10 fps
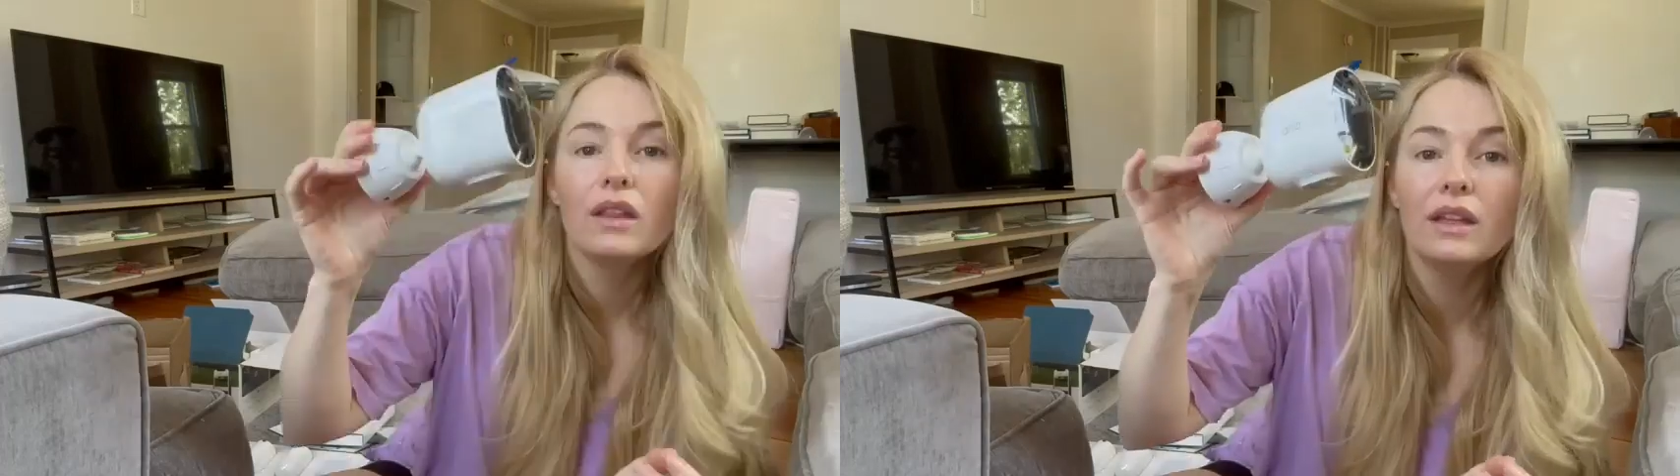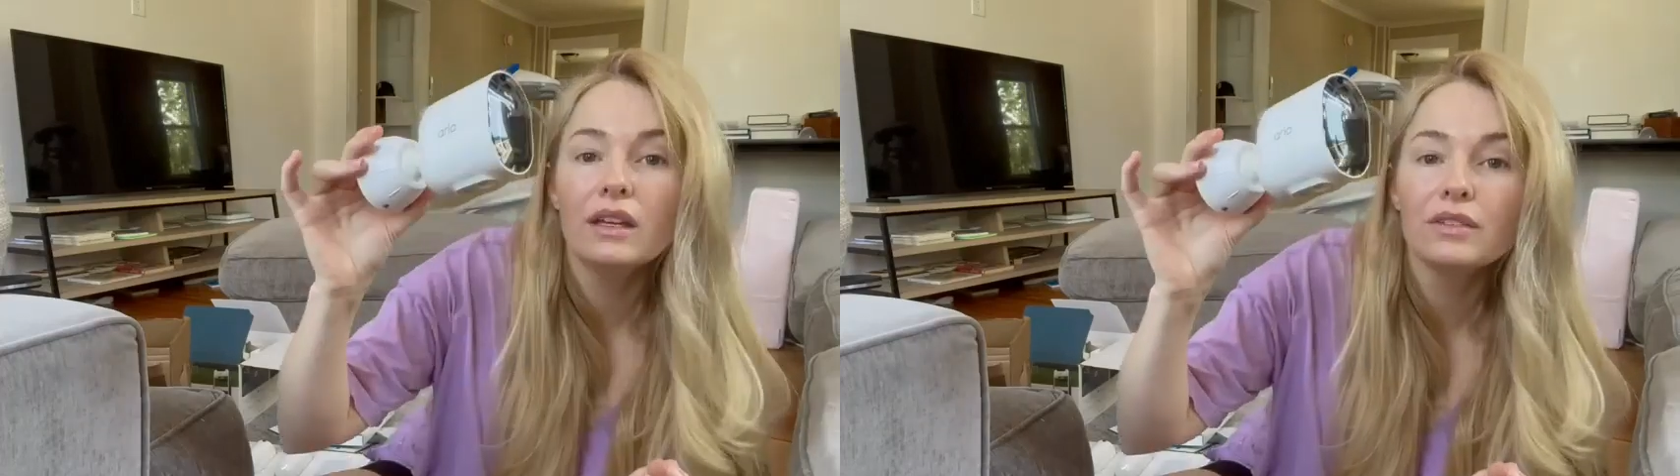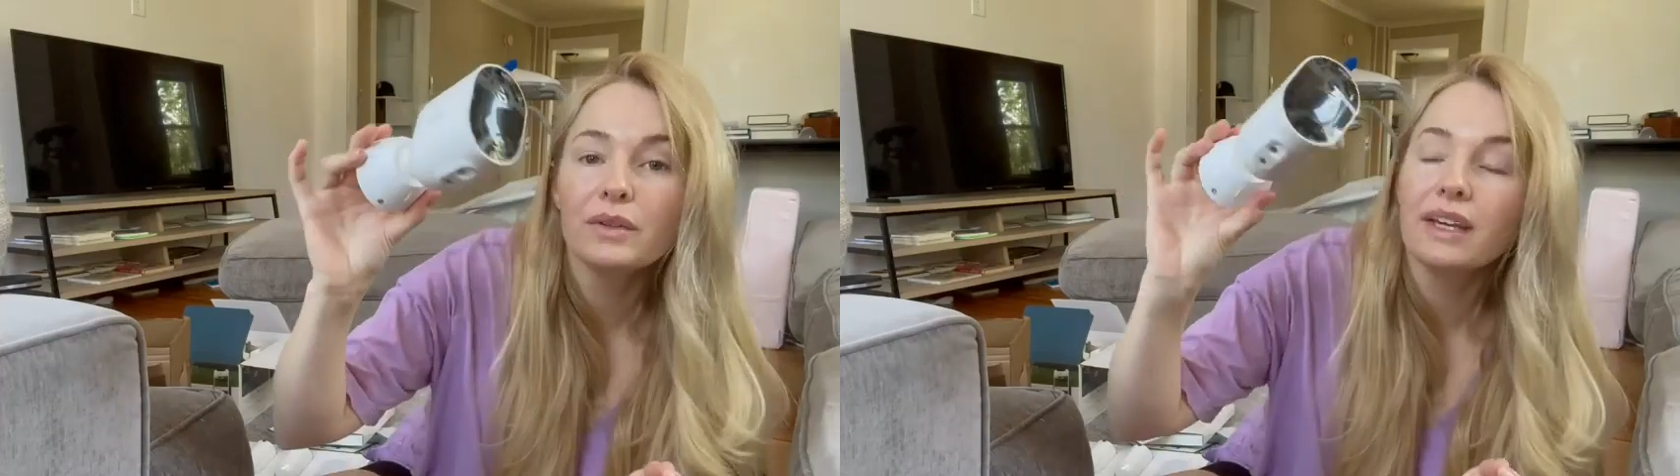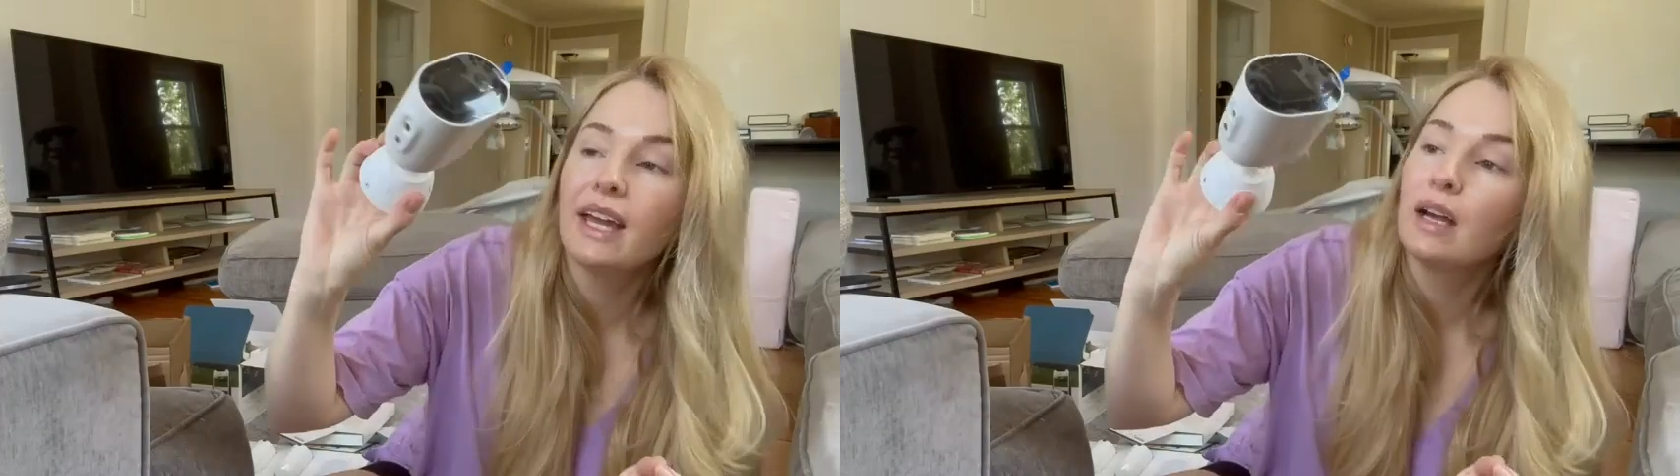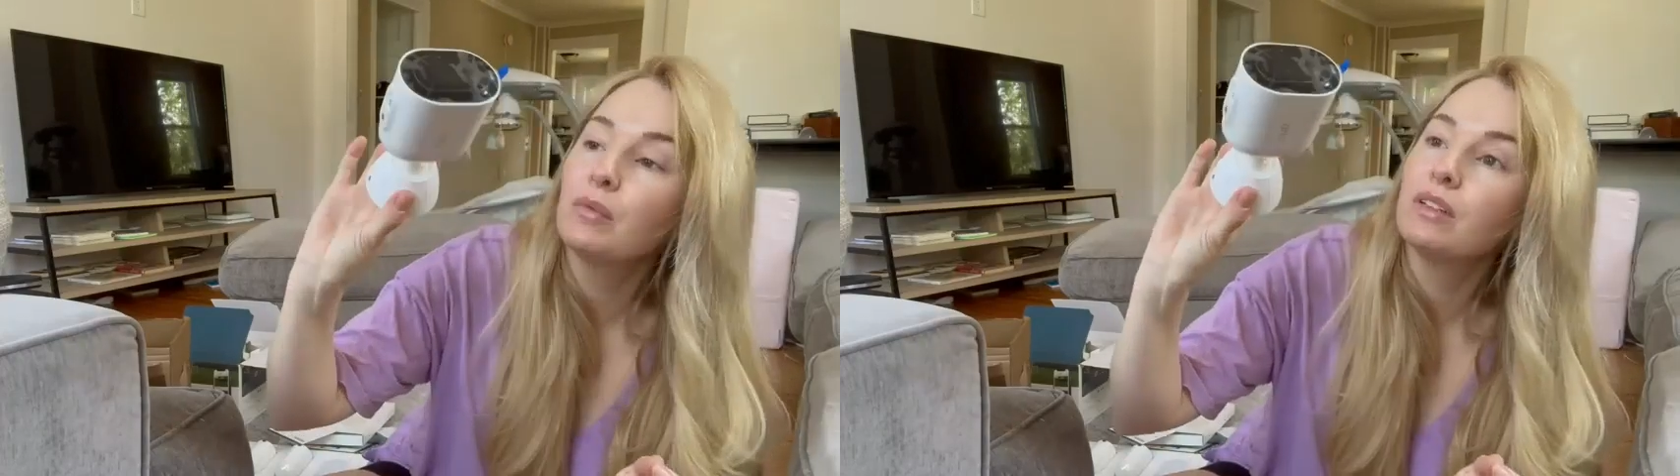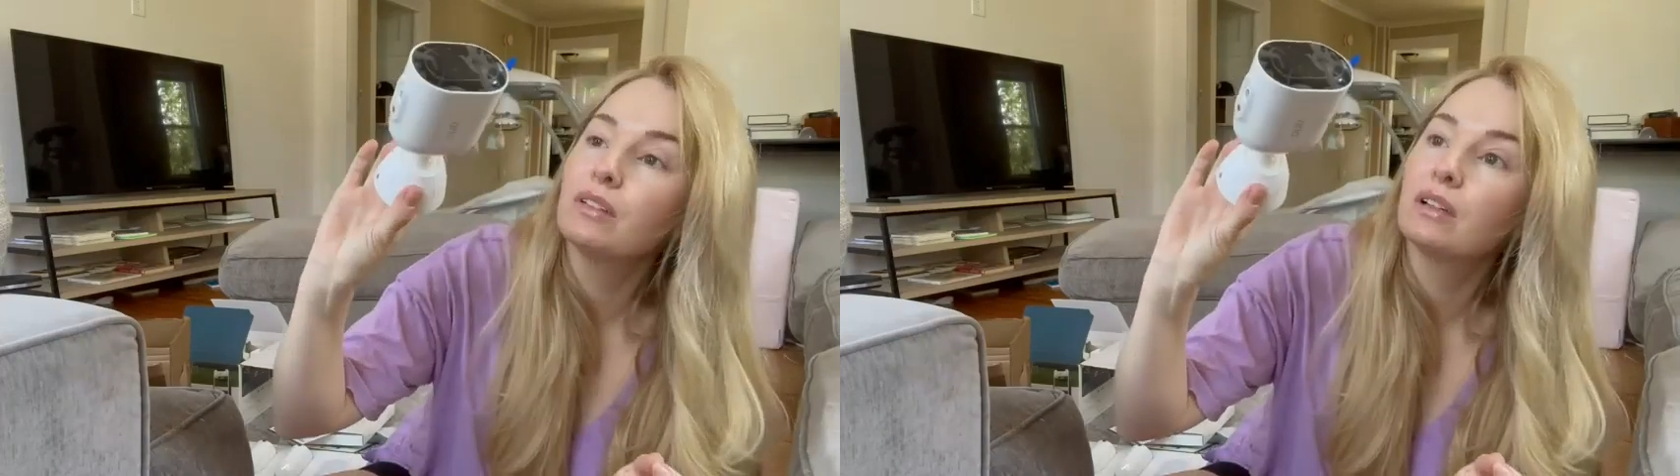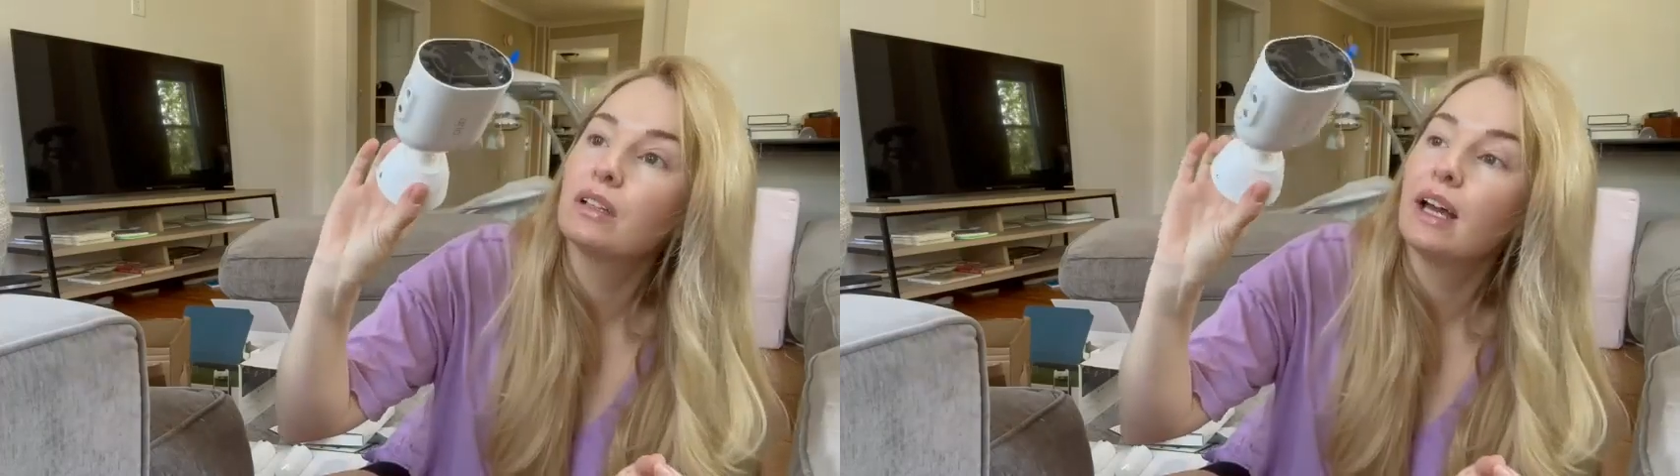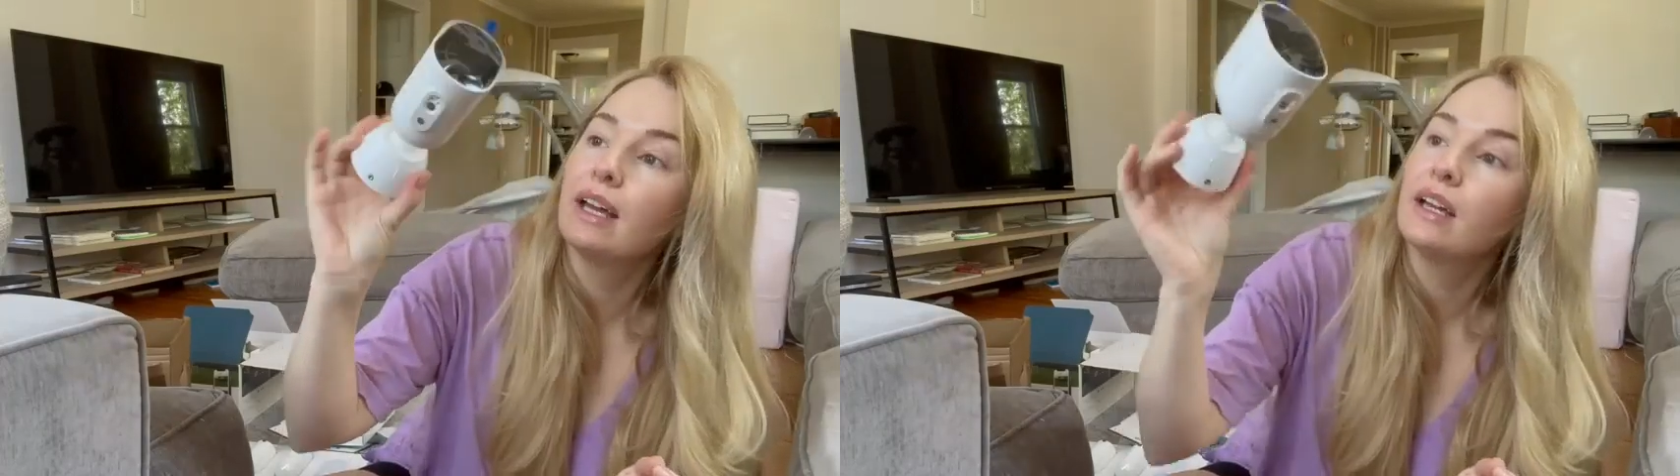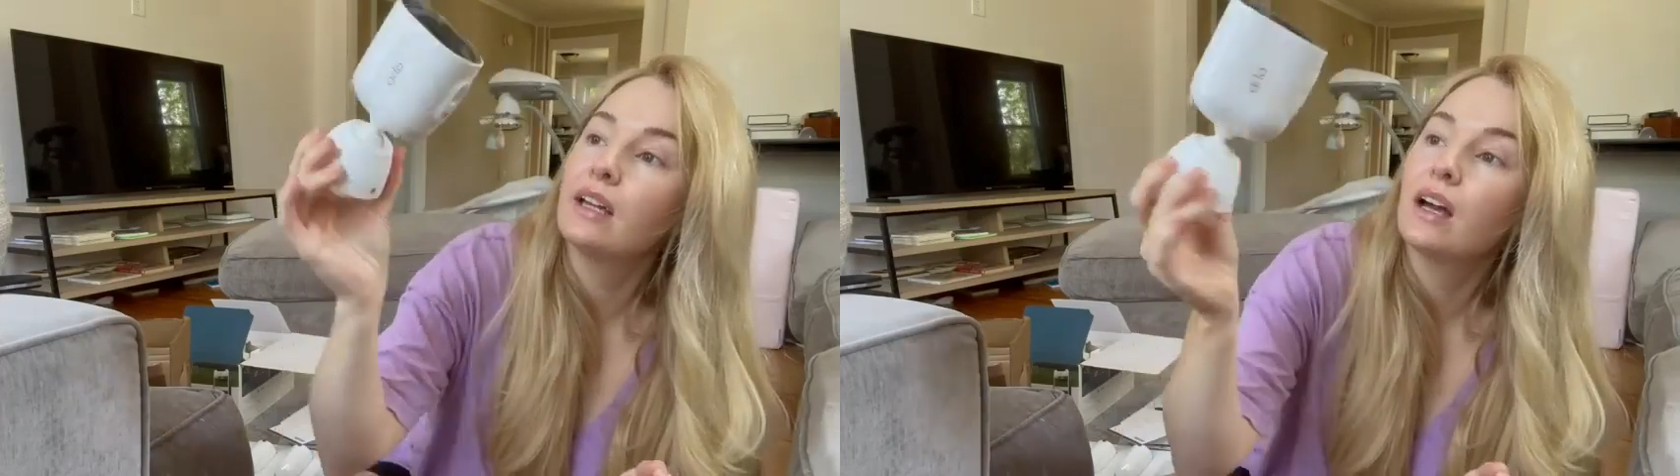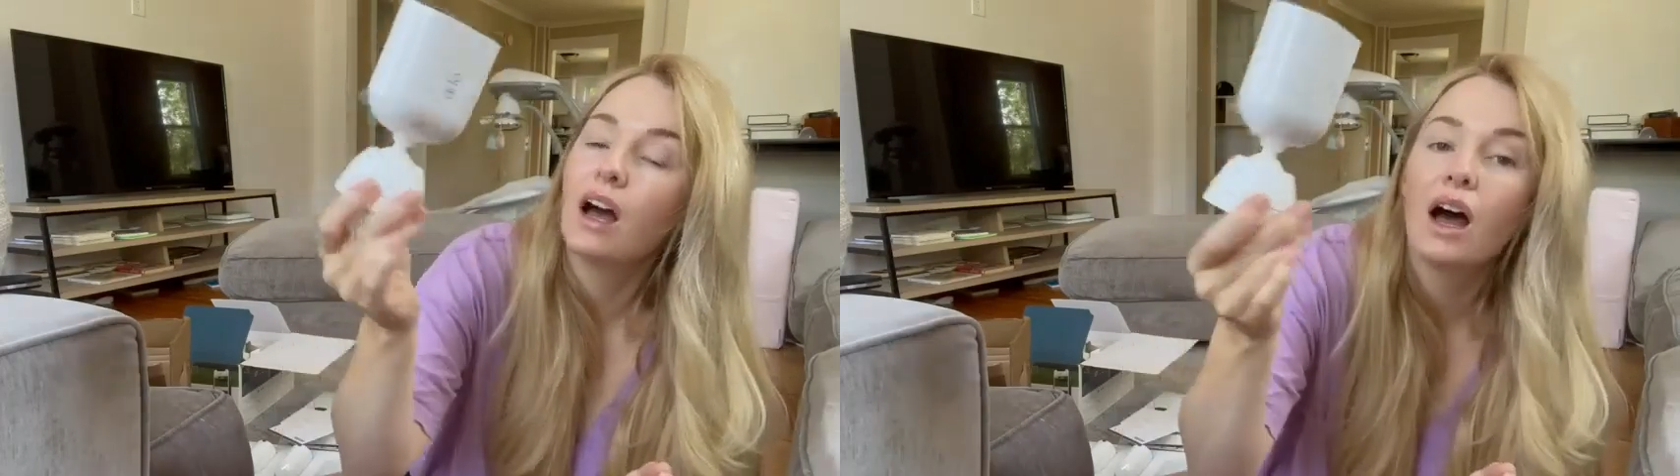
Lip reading: These are what the cameras look like